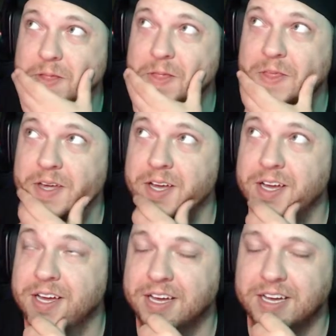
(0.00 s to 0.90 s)

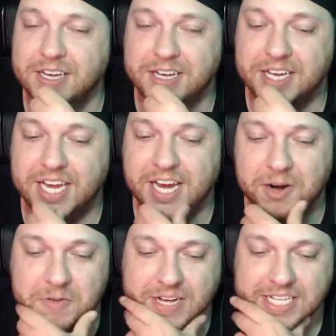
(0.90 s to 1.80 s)
the
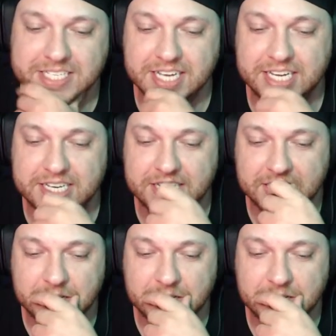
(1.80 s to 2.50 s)
caravan set.